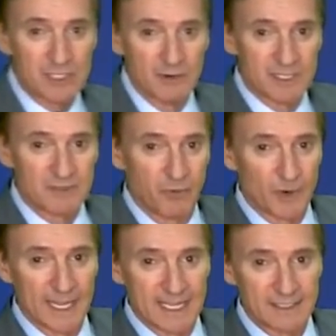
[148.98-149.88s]
so it's
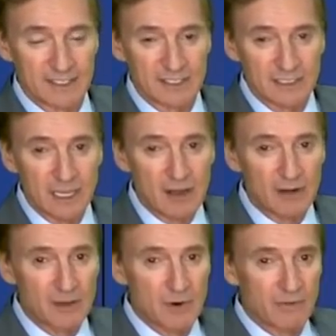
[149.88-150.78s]
forecast to
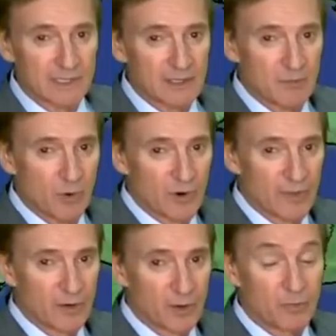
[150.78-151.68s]
slowly move a little more to
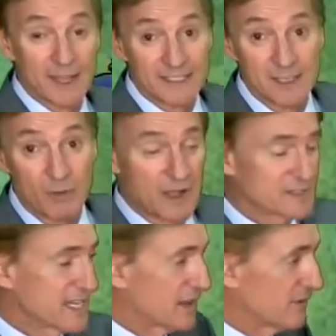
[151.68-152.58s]
the northwest, still well
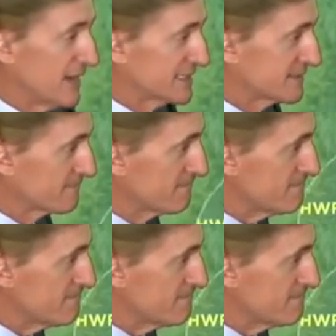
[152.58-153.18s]
south of us.